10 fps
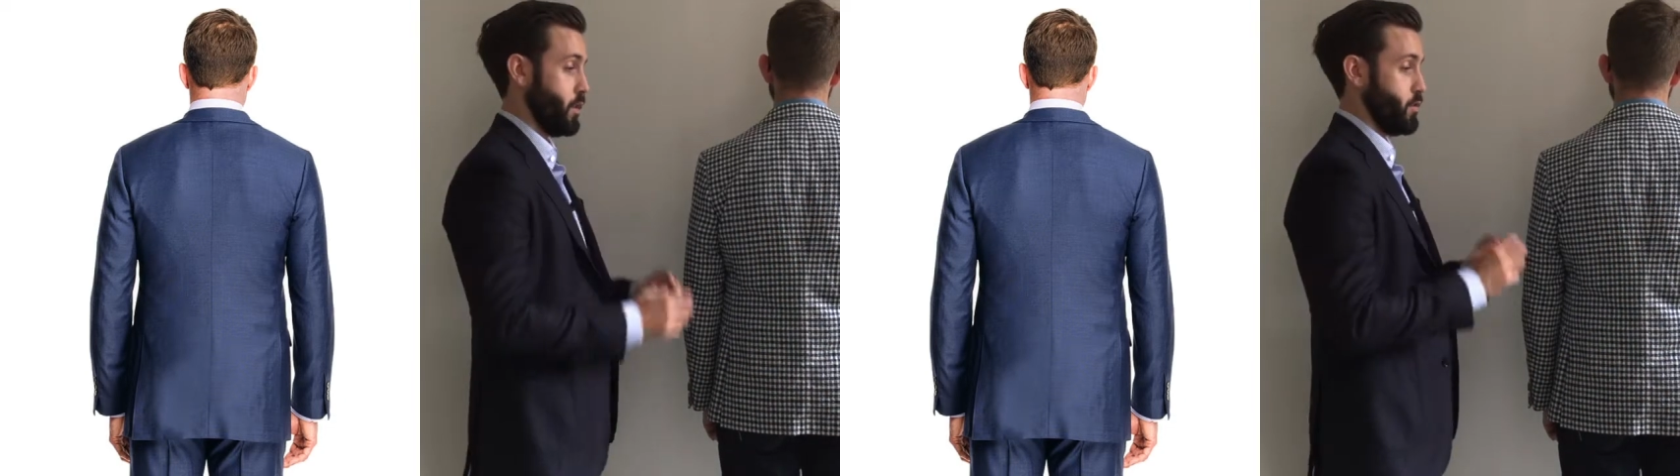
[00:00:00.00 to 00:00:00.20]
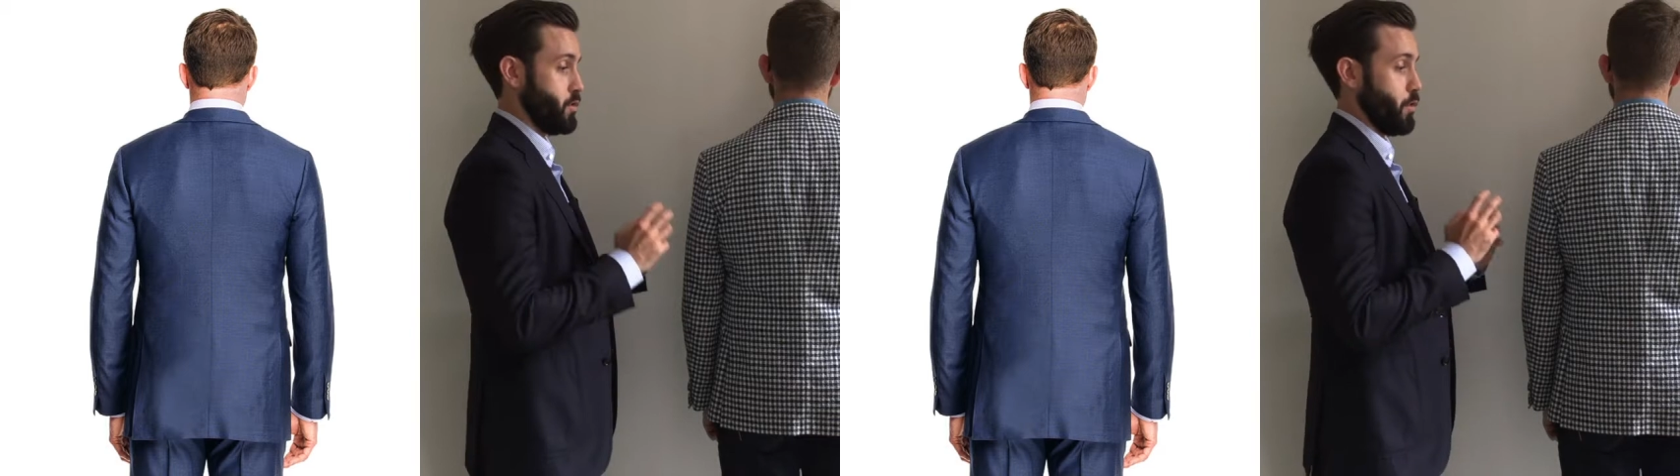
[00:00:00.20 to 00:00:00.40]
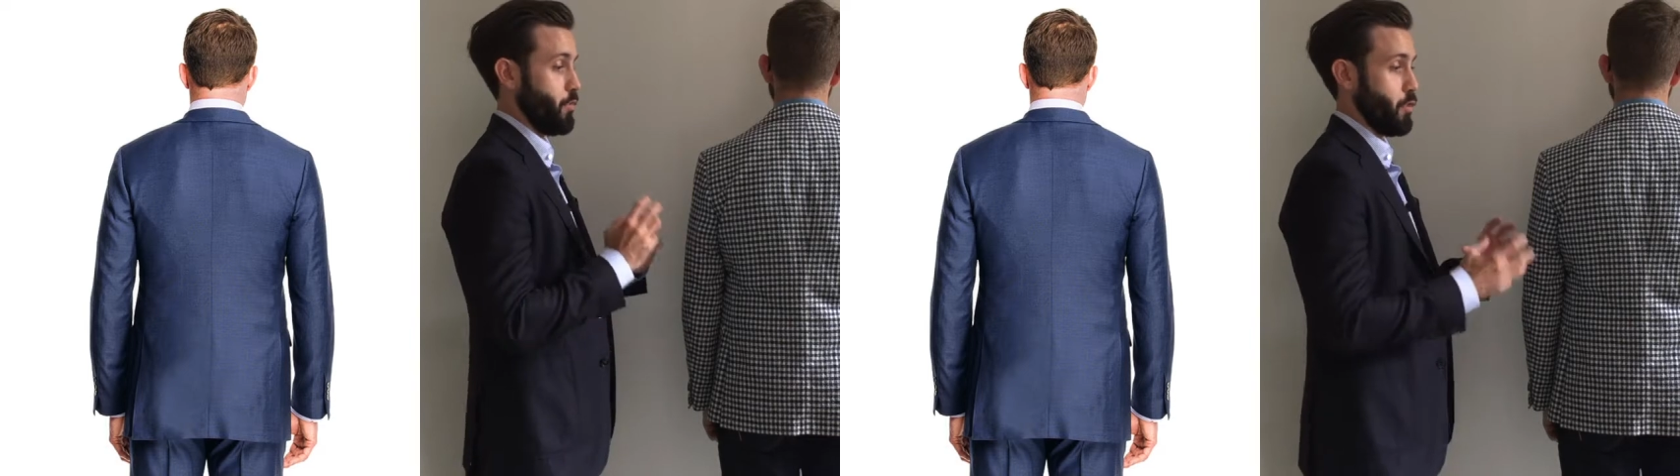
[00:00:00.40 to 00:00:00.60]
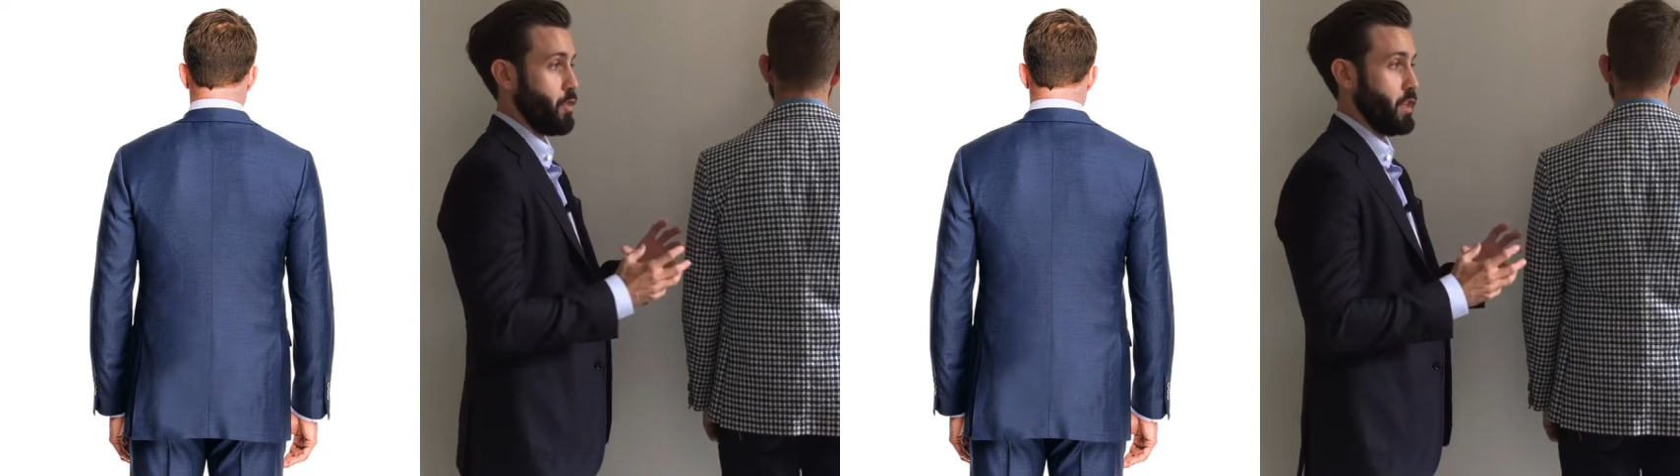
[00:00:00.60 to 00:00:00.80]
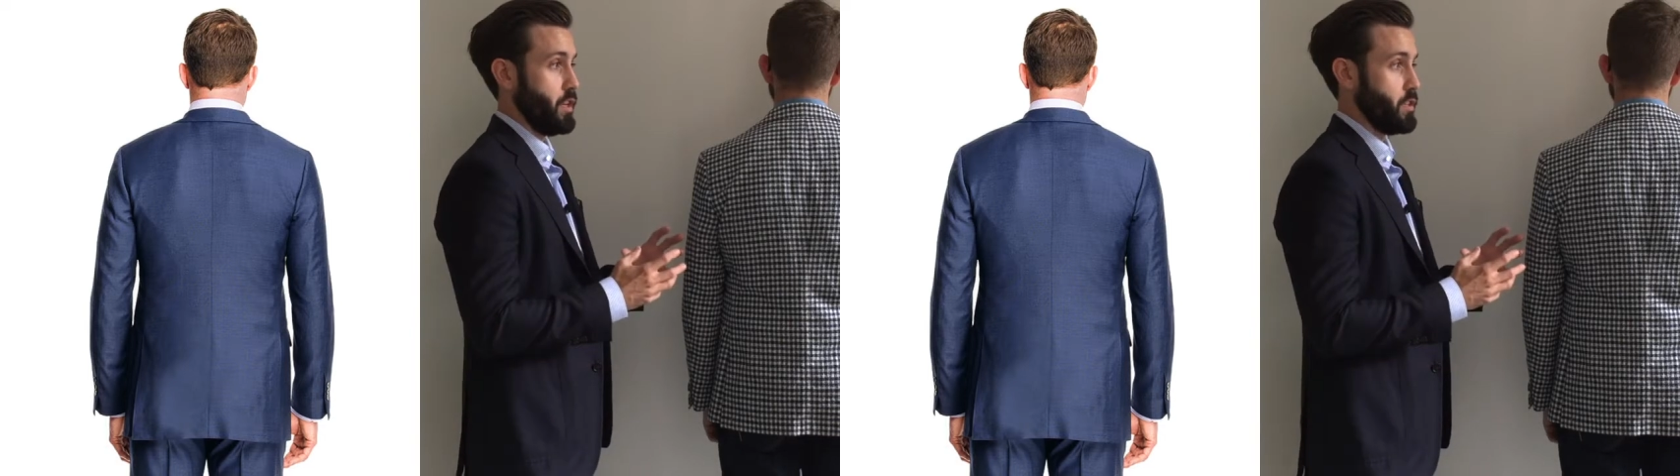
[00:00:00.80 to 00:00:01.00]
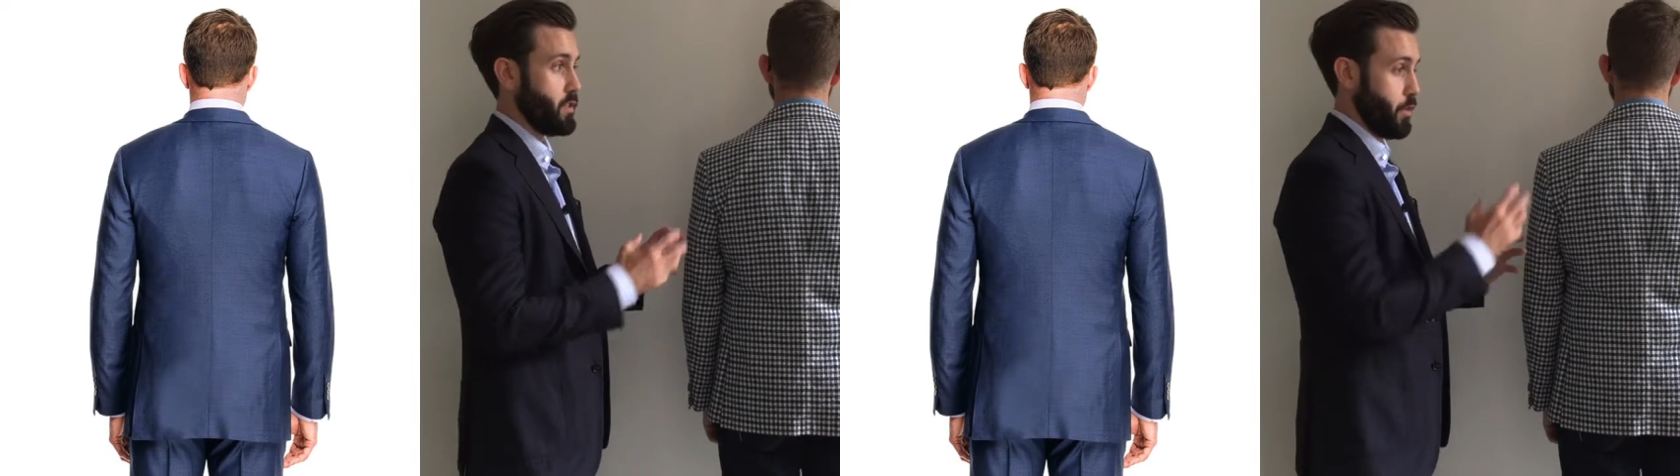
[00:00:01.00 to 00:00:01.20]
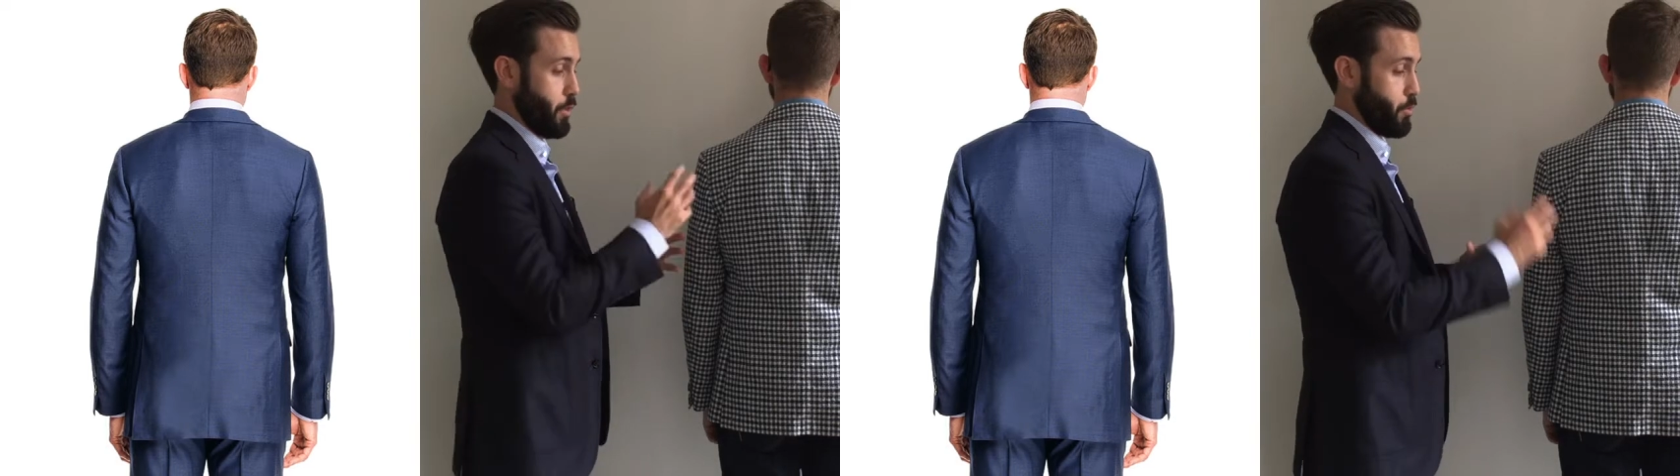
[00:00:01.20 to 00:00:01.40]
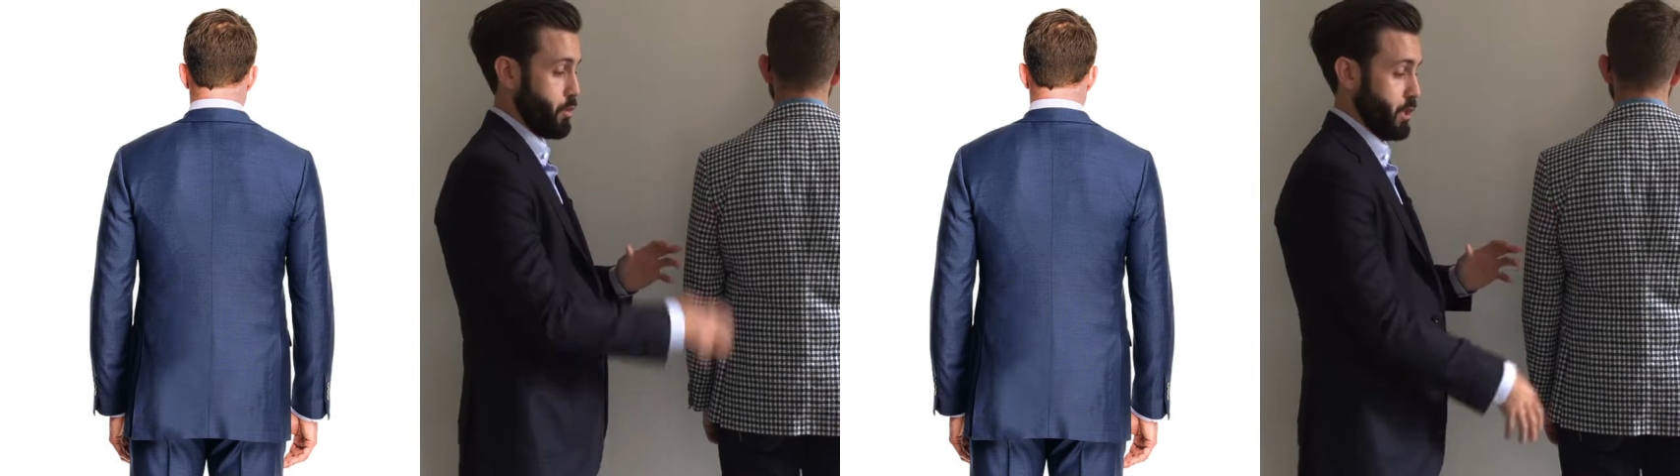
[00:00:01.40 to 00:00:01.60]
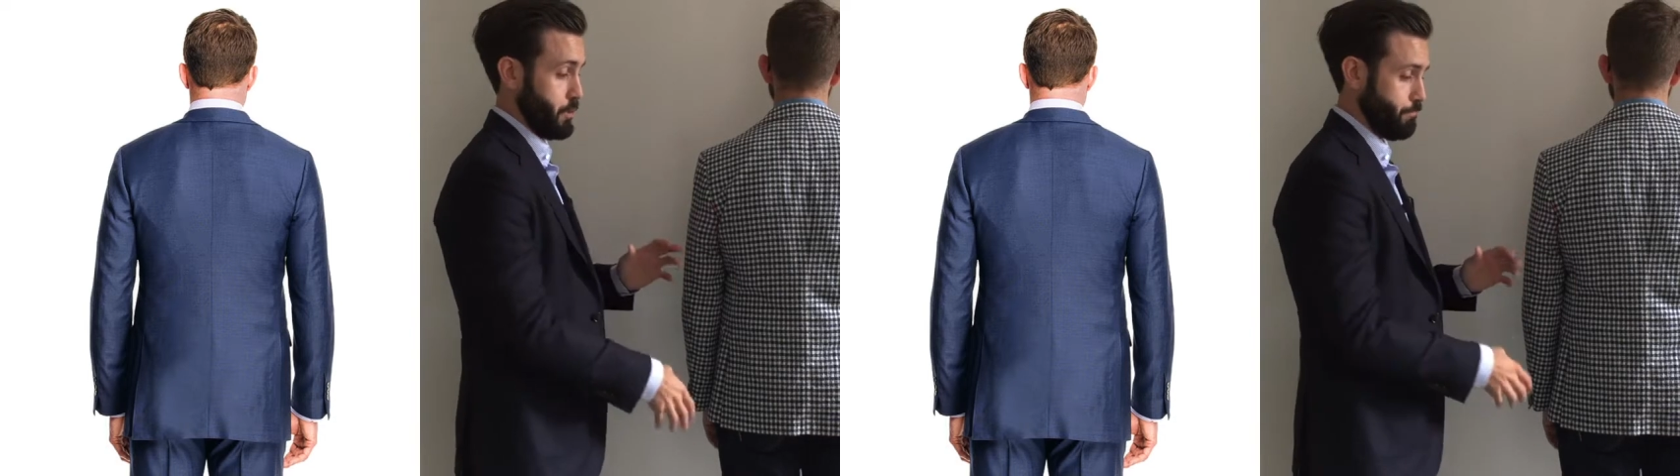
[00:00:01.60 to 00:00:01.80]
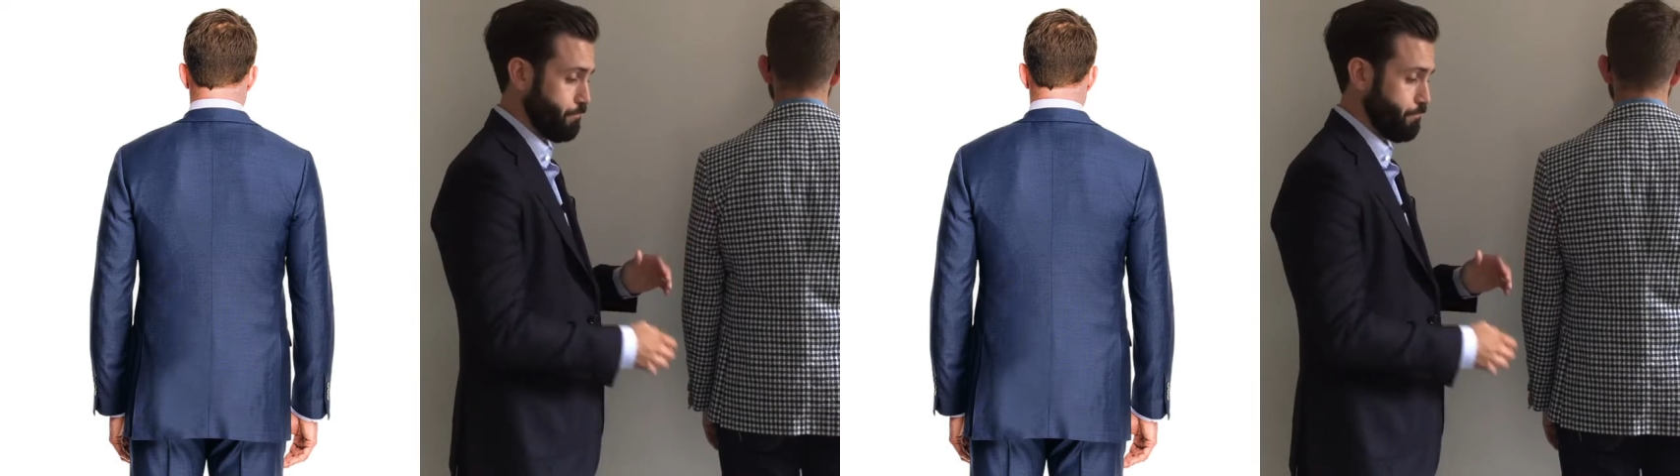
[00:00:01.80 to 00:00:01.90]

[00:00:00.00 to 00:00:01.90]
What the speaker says: So for these three